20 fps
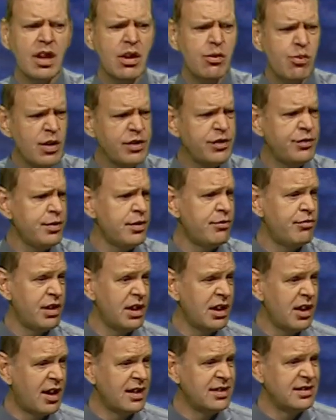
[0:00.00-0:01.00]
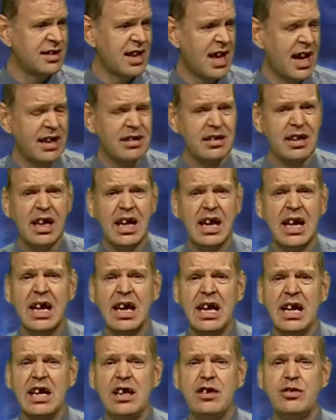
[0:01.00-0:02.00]
Once we realize that,
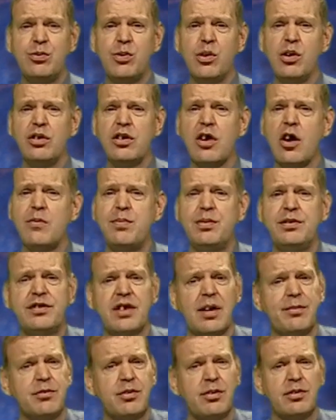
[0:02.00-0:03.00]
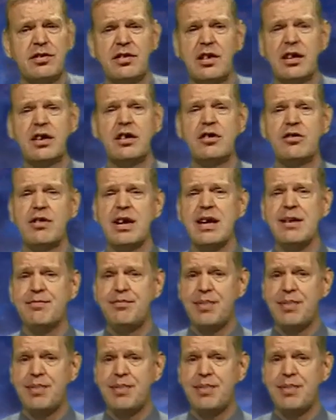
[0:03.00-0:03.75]
His word opens up to us like a great